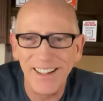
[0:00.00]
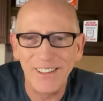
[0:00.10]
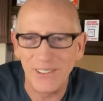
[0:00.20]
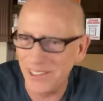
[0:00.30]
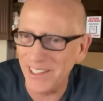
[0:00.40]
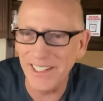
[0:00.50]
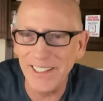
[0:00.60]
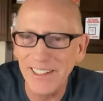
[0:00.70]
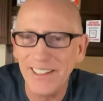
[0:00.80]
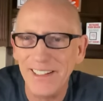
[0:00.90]
Really?
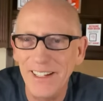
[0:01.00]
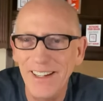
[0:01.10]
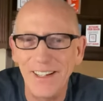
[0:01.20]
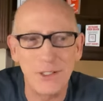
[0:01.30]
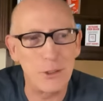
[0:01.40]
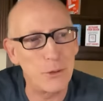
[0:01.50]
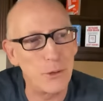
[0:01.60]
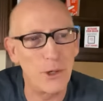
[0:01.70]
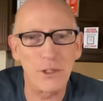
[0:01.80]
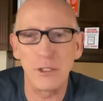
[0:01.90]
It's a
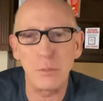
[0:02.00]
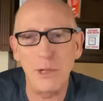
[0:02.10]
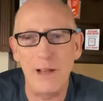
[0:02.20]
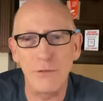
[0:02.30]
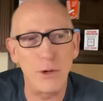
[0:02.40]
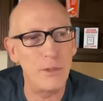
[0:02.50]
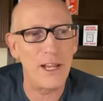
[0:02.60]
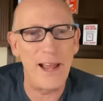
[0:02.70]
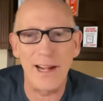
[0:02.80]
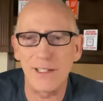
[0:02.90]
worthless platform
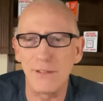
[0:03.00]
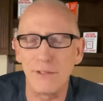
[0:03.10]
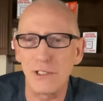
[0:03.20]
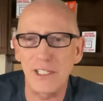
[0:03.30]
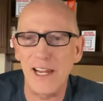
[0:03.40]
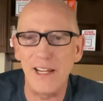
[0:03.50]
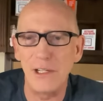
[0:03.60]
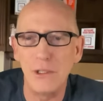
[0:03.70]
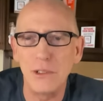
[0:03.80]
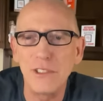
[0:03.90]
that activists can't
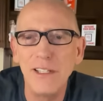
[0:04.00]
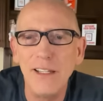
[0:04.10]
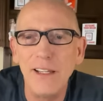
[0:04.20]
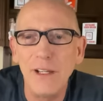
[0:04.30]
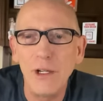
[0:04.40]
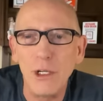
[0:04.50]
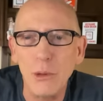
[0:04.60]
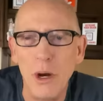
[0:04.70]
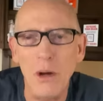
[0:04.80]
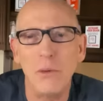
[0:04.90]
use?
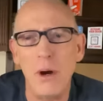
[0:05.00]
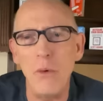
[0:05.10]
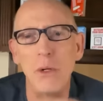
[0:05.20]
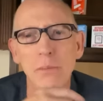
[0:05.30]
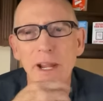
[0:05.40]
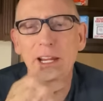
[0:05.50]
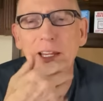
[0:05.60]
What would make